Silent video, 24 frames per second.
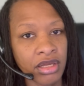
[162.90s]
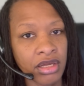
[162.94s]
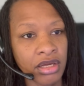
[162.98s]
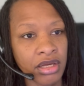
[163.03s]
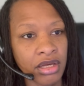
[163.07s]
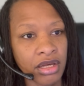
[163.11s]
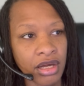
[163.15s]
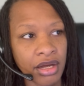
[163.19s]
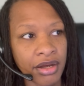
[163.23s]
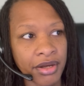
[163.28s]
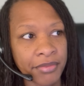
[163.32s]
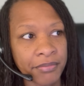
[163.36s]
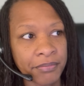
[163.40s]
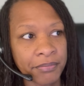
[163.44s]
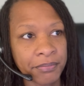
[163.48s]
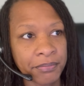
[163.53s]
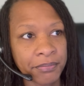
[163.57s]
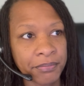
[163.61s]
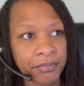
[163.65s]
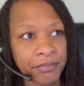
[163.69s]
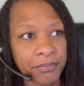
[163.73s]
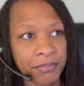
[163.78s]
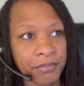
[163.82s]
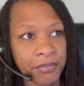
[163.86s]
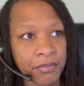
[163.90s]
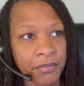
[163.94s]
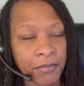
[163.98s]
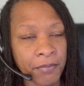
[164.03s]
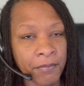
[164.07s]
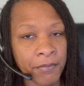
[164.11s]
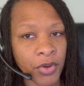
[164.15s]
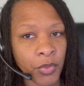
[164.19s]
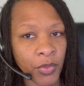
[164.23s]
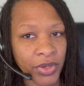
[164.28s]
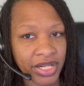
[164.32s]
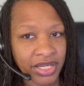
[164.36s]

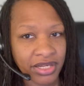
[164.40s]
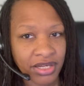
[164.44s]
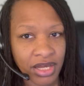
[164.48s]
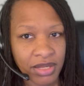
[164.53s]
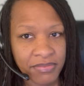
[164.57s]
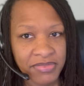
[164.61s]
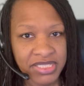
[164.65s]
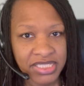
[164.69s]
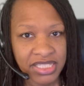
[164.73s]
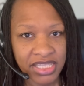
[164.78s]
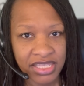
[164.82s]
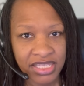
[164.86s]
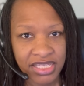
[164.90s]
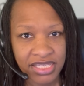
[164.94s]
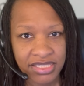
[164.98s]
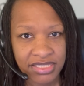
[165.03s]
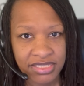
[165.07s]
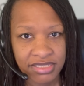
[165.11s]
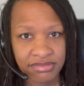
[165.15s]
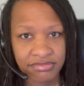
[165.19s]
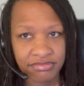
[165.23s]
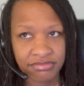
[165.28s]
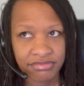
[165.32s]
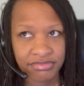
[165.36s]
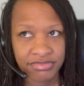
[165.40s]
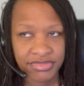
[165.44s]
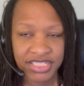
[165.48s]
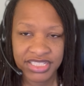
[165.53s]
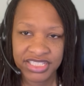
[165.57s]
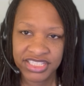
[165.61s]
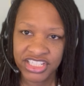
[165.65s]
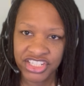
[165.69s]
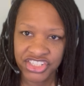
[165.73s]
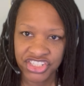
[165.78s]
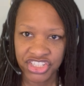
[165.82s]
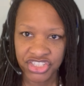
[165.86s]
But when it comes to these
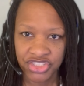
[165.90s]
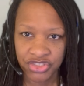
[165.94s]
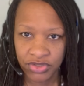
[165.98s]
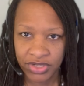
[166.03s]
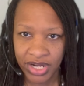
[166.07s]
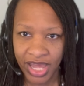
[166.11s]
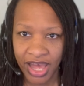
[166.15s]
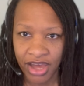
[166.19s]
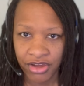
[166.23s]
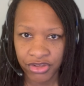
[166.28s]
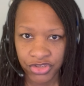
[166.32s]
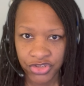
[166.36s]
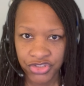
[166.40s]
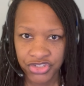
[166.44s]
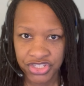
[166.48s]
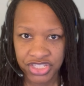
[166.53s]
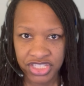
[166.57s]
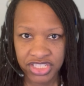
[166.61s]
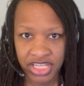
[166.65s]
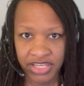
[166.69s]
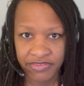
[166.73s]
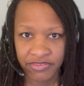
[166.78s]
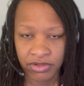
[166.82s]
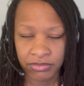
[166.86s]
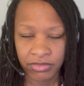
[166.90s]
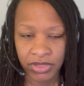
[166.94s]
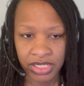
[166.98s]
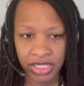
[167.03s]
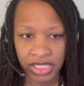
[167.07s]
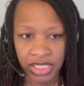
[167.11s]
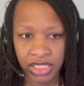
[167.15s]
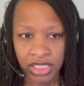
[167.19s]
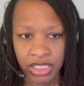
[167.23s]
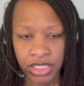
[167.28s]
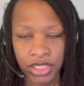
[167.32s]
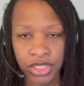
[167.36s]
decisions on how you should save your
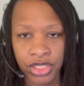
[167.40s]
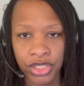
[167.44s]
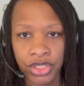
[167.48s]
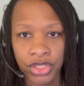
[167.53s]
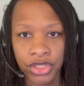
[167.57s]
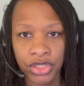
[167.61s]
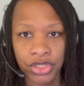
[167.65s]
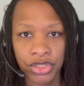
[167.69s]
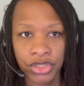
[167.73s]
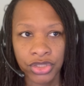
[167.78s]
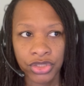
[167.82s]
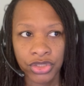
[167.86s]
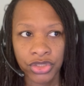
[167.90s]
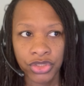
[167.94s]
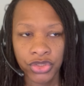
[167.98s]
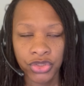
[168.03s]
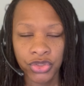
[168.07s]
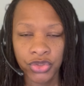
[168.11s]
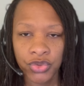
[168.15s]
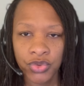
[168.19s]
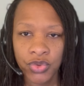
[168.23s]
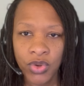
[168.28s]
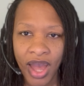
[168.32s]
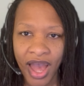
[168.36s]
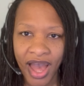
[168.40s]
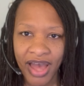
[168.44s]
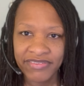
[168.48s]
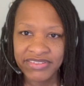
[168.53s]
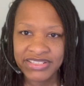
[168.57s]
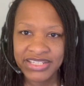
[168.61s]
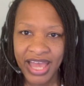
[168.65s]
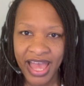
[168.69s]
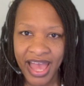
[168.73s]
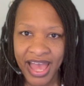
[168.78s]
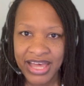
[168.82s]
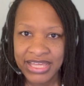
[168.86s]
money, you have
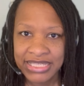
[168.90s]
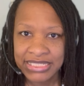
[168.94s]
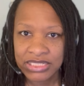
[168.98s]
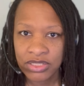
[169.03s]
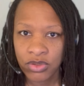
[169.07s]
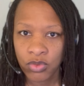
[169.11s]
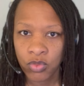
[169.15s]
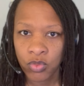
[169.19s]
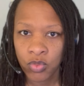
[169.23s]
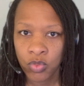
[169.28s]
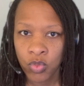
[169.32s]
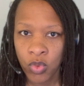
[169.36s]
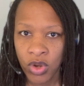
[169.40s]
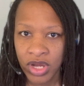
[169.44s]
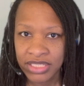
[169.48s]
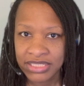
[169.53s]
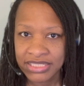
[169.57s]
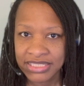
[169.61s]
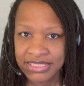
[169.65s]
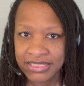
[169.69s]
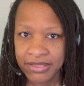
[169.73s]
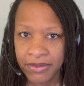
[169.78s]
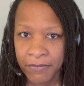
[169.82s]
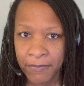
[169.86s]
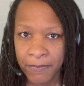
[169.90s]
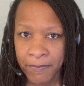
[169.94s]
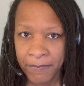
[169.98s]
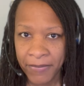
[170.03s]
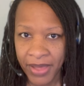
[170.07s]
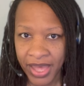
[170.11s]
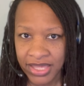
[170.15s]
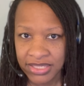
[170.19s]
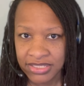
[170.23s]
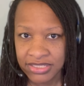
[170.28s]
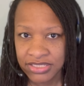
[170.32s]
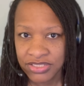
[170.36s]
to ask what's
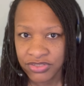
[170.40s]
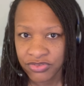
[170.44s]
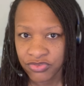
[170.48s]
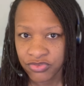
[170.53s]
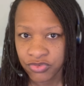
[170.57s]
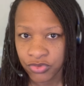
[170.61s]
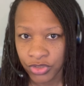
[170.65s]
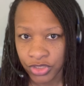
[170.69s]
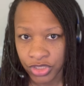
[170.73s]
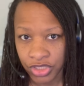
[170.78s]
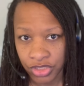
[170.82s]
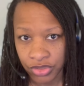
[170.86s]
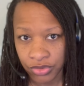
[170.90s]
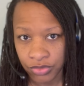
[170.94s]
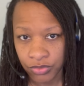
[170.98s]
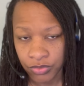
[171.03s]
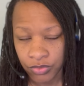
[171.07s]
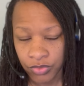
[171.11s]
best for you.